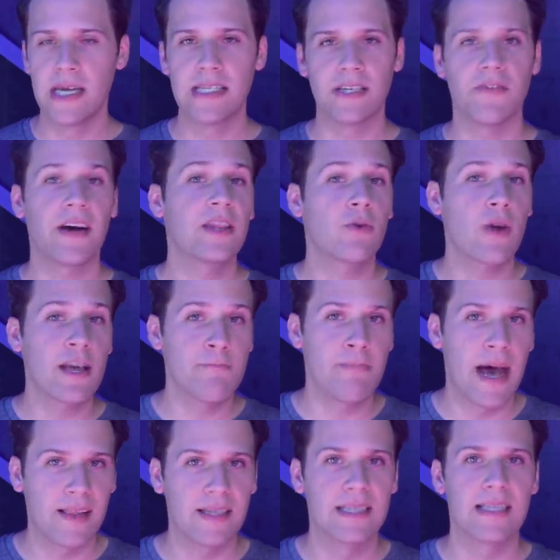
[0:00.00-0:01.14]
to find the right
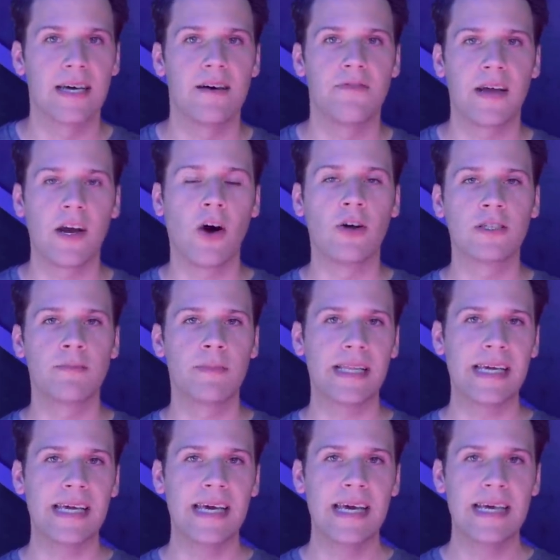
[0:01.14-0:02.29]
balance of, and
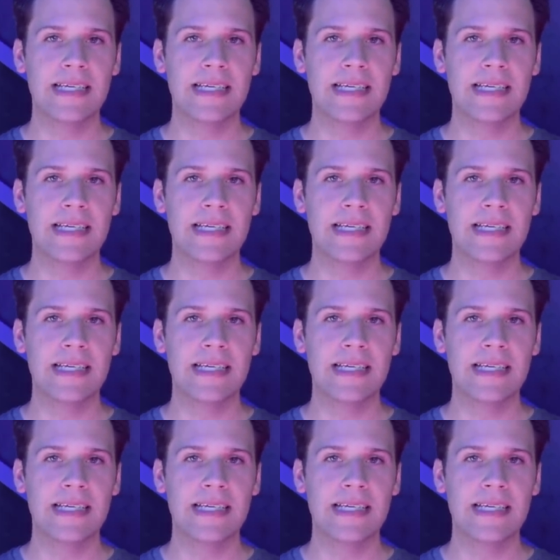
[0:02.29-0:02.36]
ultimately